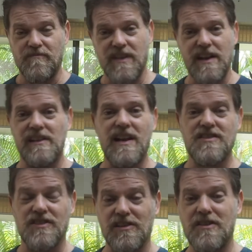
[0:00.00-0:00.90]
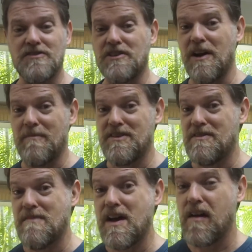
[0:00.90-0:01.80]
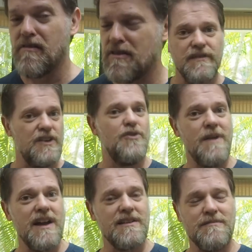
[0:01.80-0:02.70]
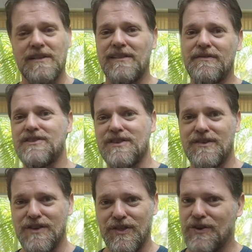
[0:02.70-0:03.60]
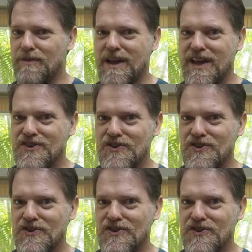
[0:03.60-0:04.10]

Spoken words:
They last a long time in your mouth. If you do make them, I'd love to know what you thought about